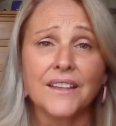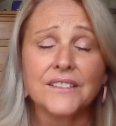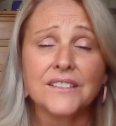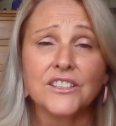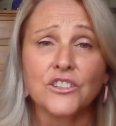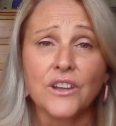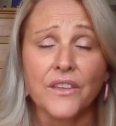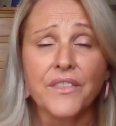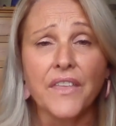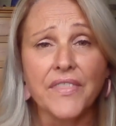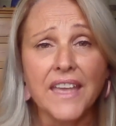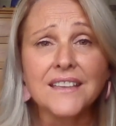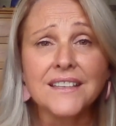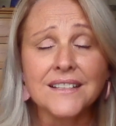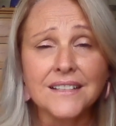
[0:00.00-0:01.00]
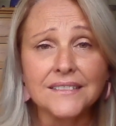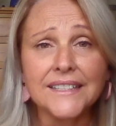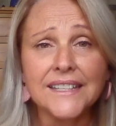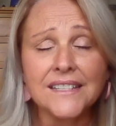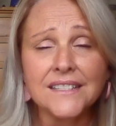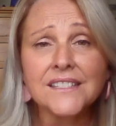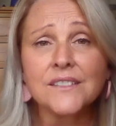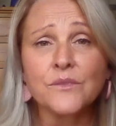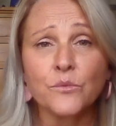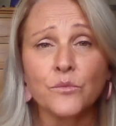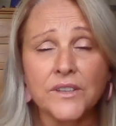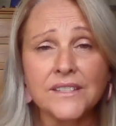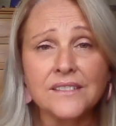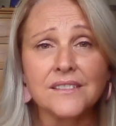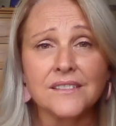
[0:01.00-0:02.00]
you know, that they can glean some
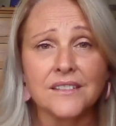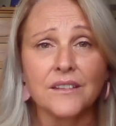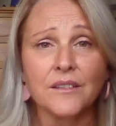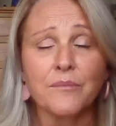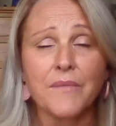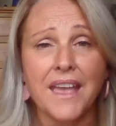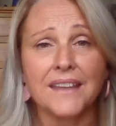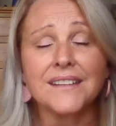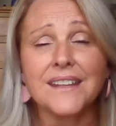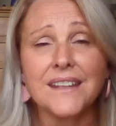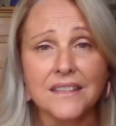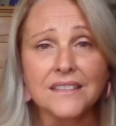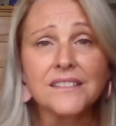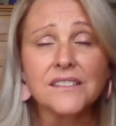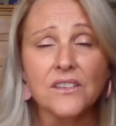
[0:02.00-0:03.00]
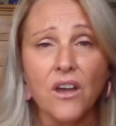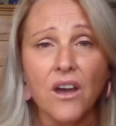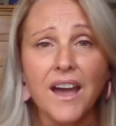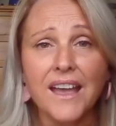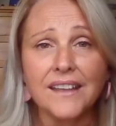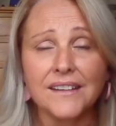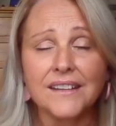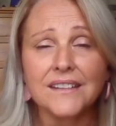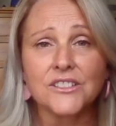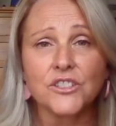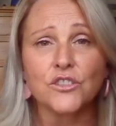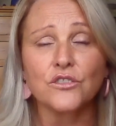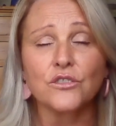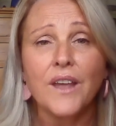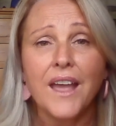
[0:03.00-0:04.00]
wisdom and insight
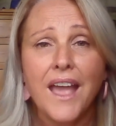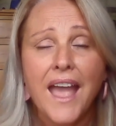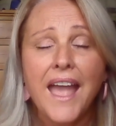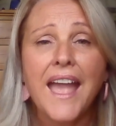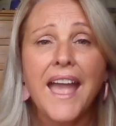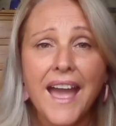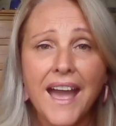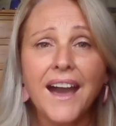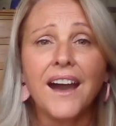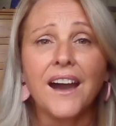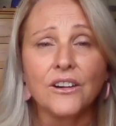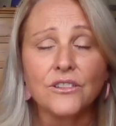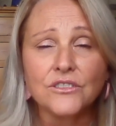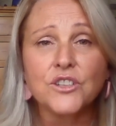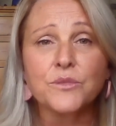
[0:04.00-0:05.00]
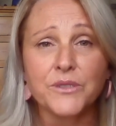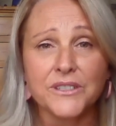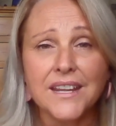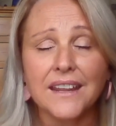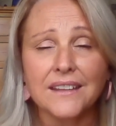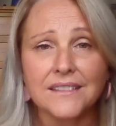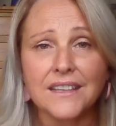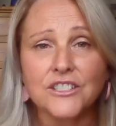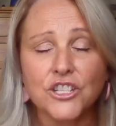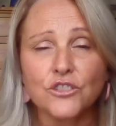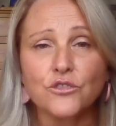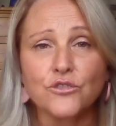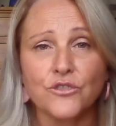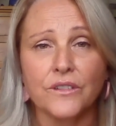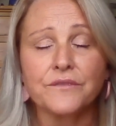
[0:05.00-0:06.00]
into how to protect their
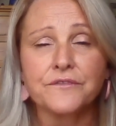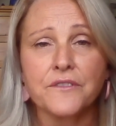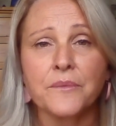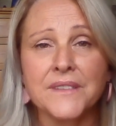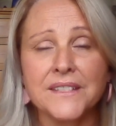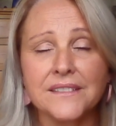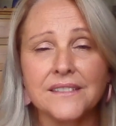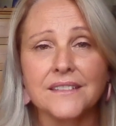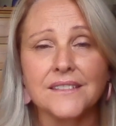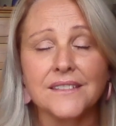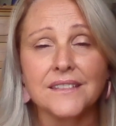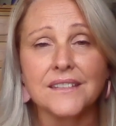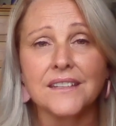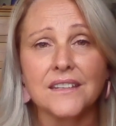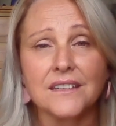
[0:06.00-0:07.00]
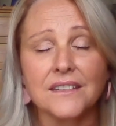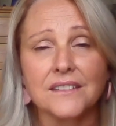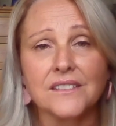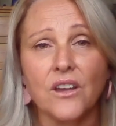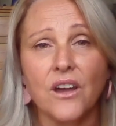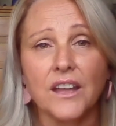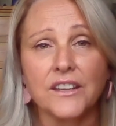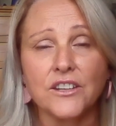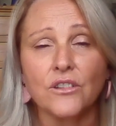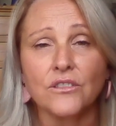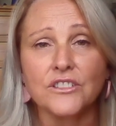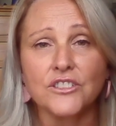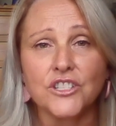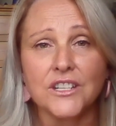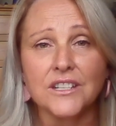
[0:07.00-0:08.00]
children from this insidious
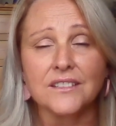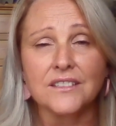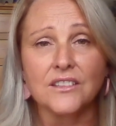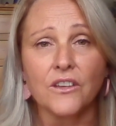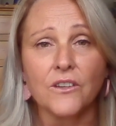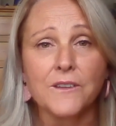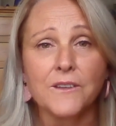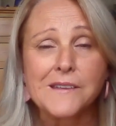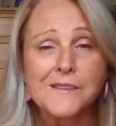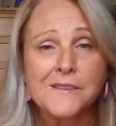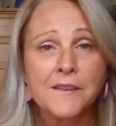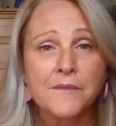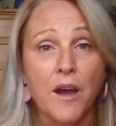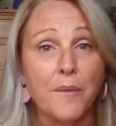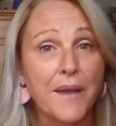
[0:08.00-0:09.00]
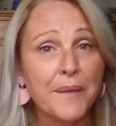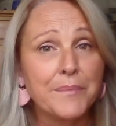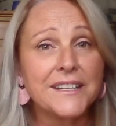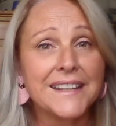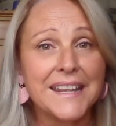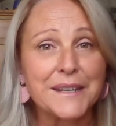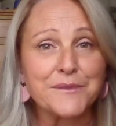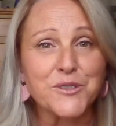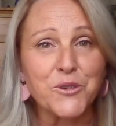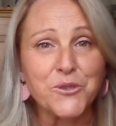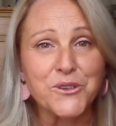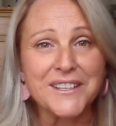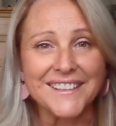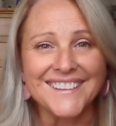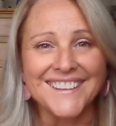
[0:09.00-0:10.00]
ideology. So I'm happy to keep
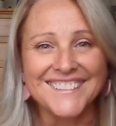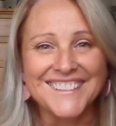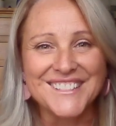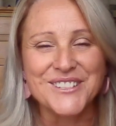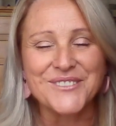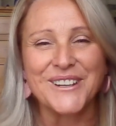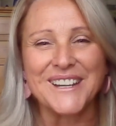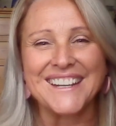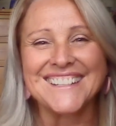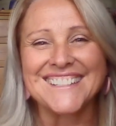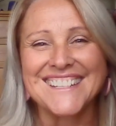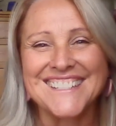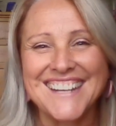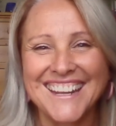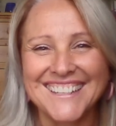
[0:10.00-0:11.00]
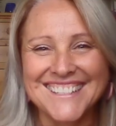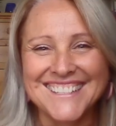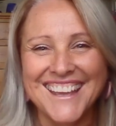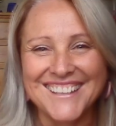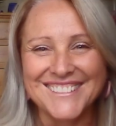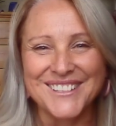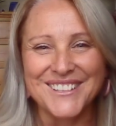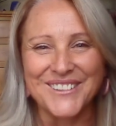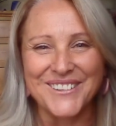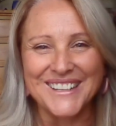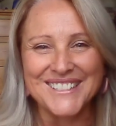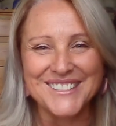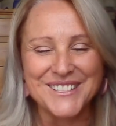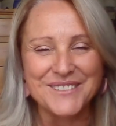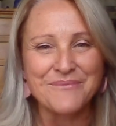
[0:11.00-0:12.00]
talking unless you want to interject and ask a
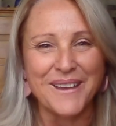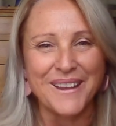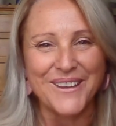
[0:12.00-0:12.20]
question, but